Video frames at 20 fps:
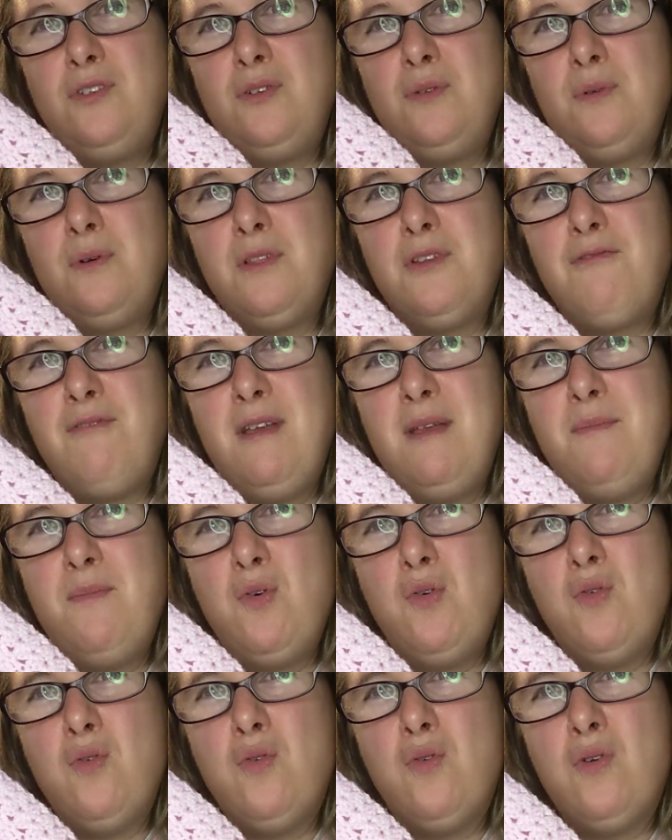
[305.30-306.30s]
2 or 3
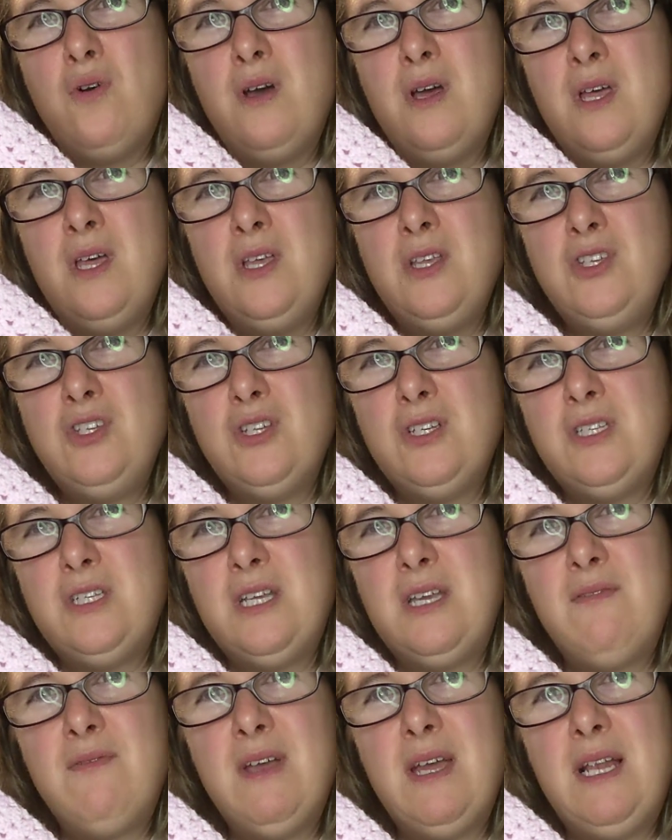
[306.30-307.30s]
more just to
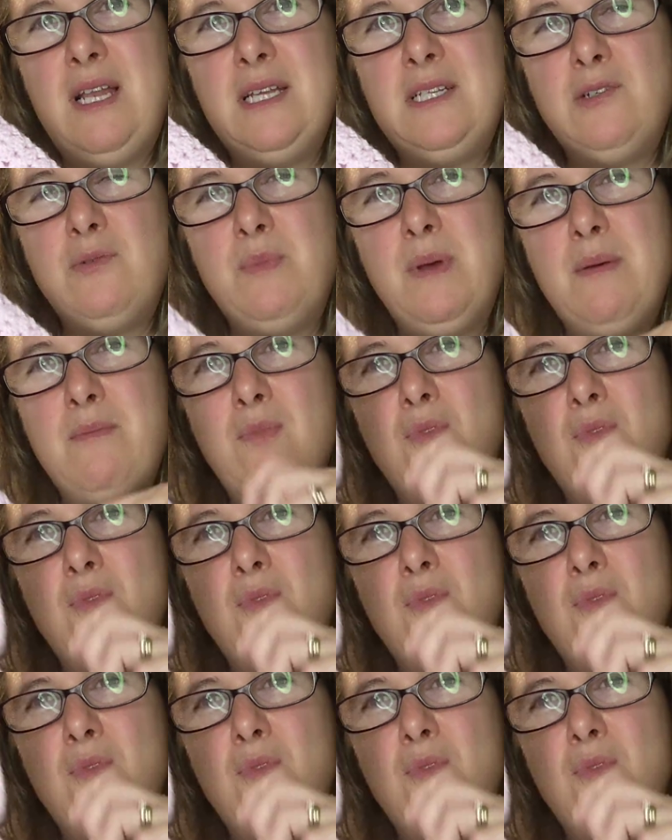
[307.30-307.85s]
give it a little bit